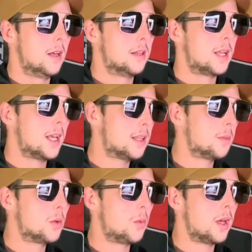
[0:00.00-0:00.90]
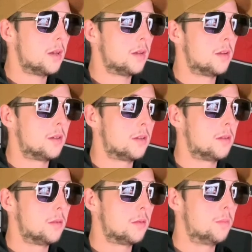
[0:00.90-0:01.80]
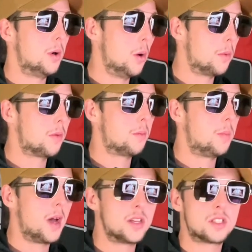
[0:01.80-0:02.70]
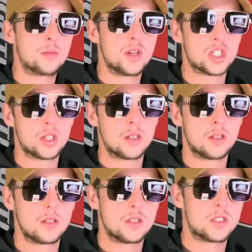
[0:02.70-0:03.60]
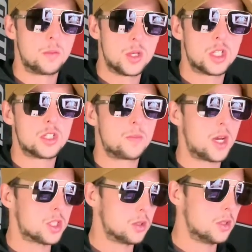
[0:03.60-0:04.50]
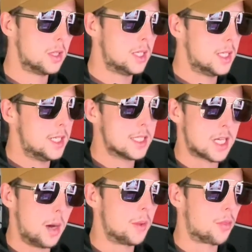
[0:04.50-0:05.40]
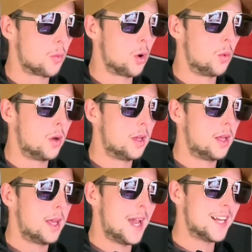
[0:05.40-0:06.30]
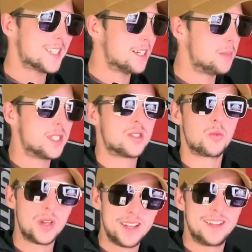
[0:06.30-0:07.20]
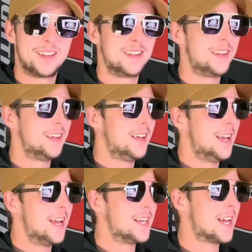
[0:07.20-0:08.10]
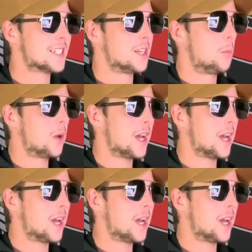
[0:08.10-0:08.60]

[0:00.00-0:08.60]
Take them to win, both by a submission. Submission special is coming through, and it's going to be sweet. And next up, we